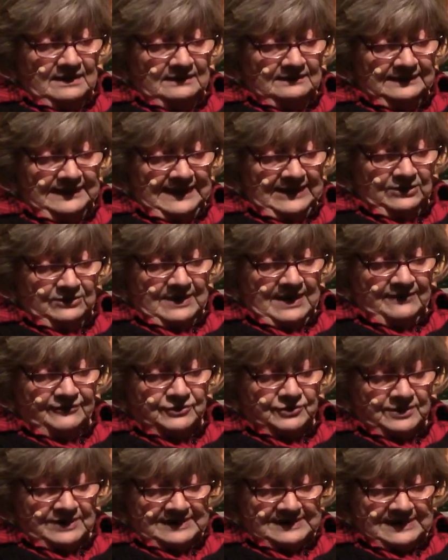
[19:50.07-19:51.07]
Later,
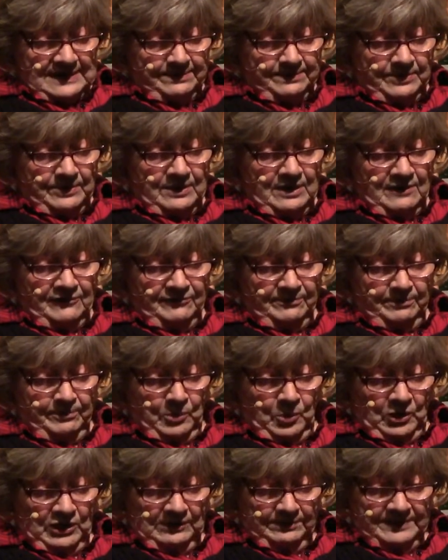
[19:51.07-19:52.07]
after a supper of
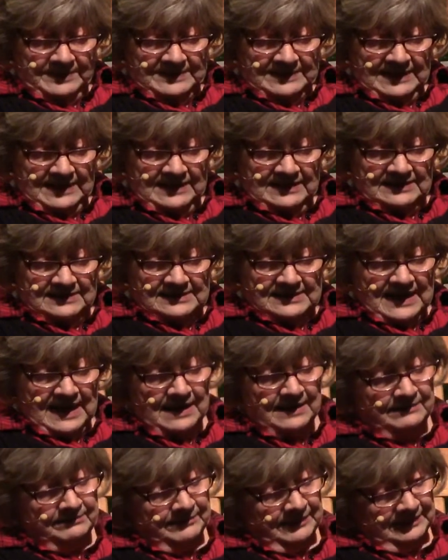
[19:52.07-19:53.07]
boiled potatoes
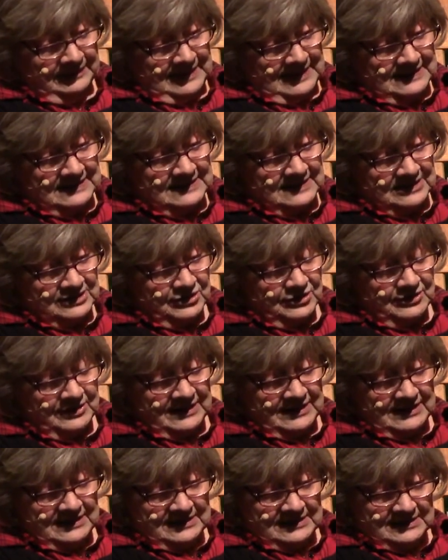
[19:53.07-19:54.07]
and molasses
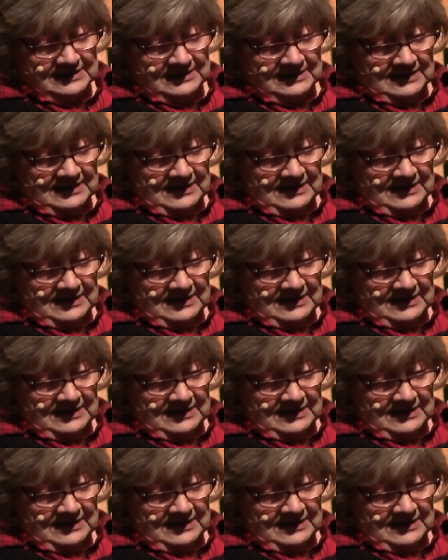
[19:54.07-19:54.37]
cookies,